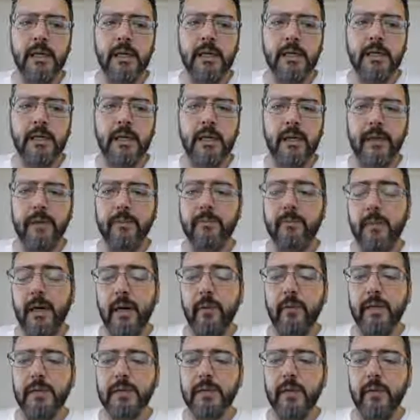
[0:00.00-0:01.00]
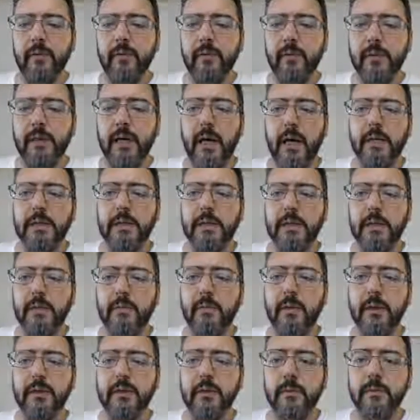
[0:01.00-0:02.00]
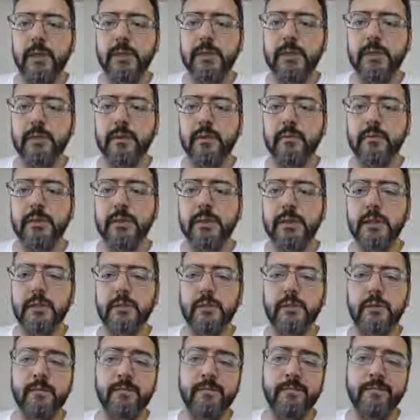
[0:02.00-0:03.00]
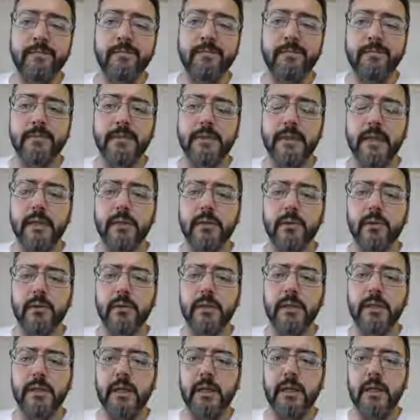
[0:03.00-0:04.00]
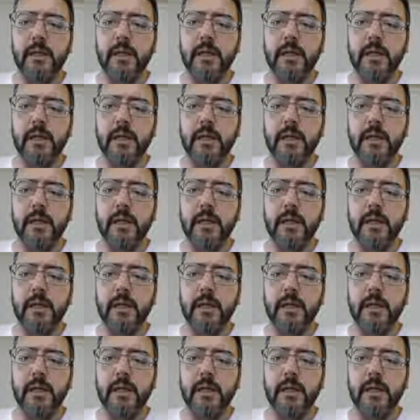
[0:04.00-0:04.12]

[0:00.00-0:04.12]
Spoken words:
Now, I myself am not Muslim. I just don't think it's really,